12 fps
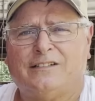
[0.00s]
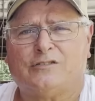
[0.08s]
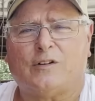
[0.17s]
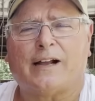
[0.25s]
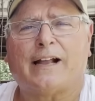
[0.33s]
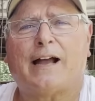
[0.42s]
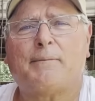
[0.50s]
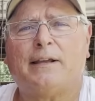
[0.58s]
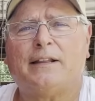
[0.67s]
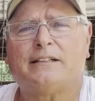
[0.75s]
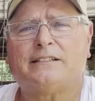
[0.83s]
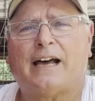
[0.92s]
So I got
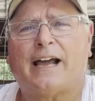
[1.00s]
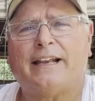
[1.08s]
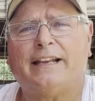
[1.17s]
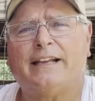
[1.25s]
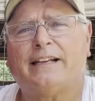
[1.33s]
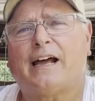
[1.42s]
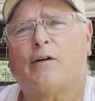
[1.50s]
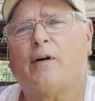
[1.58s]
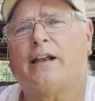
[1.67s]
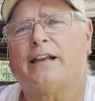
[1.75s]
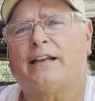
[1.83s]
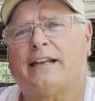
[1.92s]
me this idea and I
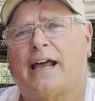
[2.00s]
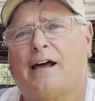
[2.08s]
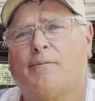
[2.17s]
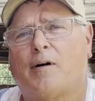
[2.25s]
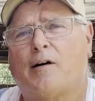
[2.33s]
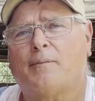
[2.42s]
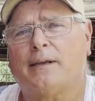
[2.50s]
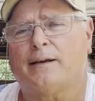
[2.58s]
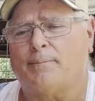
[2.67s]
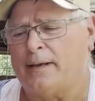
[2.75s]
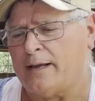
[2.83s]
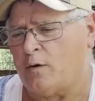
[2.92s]
went into town, bought me a
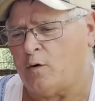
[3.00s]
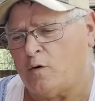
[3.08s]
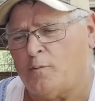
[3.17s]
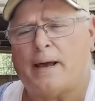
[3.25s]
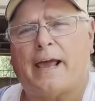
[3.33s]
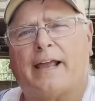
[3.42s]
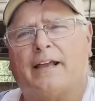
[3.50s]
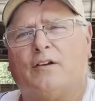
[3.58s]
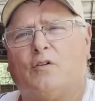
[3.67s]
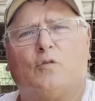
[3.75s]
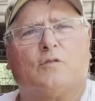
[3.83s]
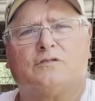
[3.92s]
big old bag of
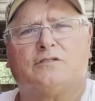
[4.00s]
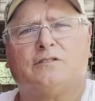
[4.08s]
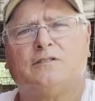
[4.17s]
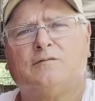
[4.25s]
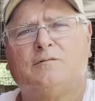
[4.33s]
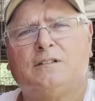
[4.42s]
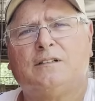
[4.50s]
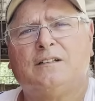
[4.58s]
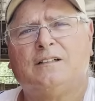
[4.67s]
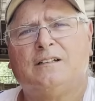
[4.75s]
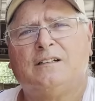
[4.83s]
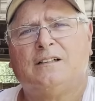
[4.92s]
noodles.
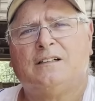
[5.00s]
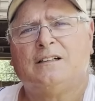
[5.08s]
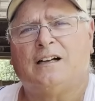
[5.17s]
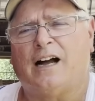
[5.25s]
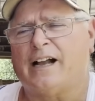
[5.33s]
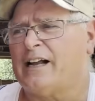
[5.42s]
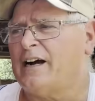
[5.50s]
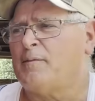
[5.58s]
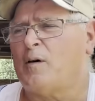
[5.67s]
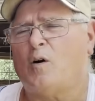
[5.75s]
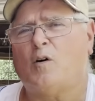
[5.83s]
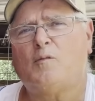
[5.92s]
I come
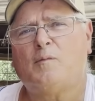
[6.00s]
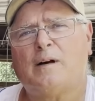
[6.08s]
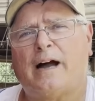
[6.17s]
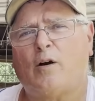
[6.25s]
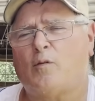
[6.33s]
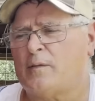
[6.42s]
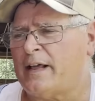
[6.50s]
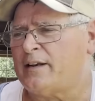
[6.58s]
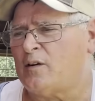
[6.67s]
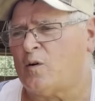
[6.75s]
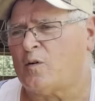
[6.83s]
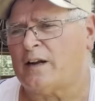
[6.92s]
home, I opened
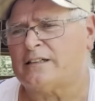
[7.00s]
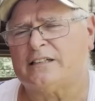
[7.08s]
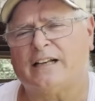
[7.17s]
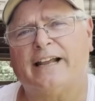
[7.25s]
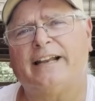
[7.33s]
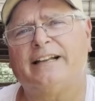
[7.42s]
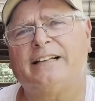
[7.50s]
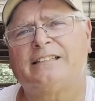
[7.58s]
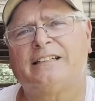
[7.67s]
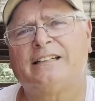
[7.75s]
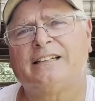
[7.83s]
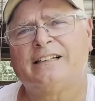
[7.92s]
that door and I said, ladies,
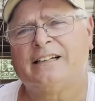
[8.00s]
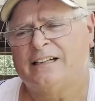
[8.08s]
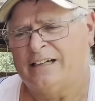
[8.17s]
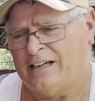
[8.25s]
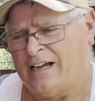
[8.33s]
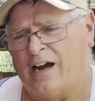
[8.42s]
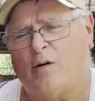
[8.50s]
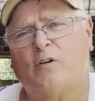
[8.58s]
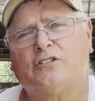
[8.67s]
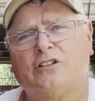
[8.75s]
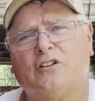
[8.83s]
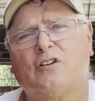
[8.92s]
I
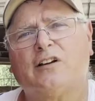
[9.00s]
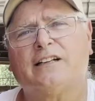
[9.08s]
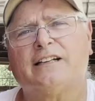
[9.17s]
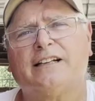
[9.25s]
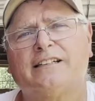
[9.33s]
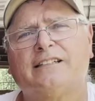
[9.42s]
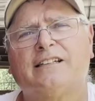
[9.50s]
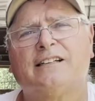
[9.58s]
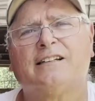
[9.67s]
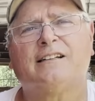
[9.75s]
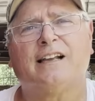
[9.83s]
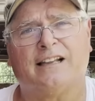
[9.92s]
want you to look at this
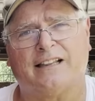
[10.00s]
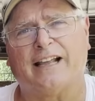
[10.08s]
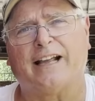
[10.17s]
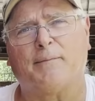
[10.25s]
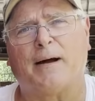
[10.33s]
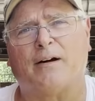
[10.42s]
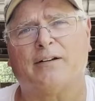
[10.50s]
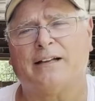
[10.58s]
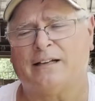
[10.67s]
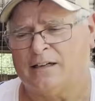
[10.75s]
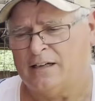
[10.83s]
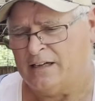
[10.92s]
and think about
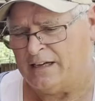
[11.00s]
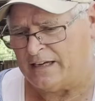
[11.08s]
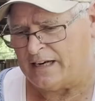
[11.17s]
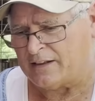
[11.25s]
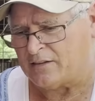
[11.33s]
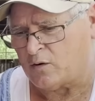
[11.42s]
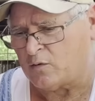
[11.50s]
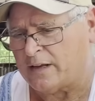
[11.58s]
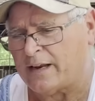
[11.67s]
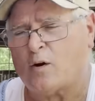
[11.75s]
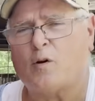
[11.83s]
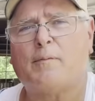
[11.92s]
it. And I threw
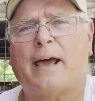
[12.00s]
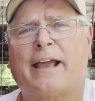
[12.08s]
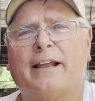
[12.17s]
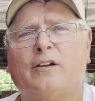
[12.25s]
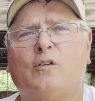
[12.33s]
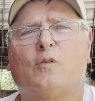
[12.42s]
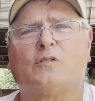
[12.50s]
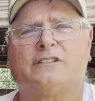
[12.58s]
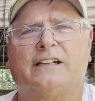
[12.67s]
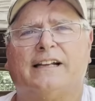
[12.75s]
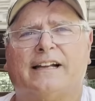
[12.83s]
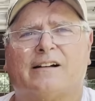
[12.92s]
that whole bag of noodles
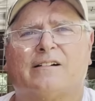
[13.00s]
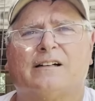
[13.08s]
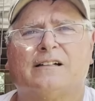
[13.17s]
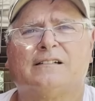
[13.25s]
in there.